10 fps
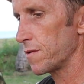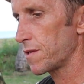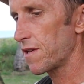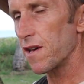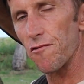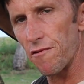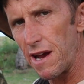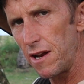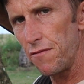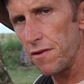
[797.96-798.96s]
So get
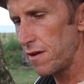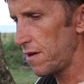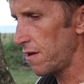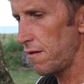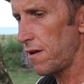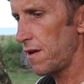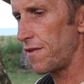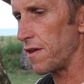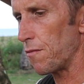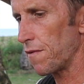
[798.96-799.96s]
creative with it, you know,
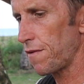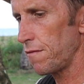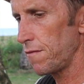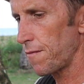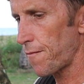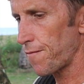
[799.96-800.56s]
anything you want to.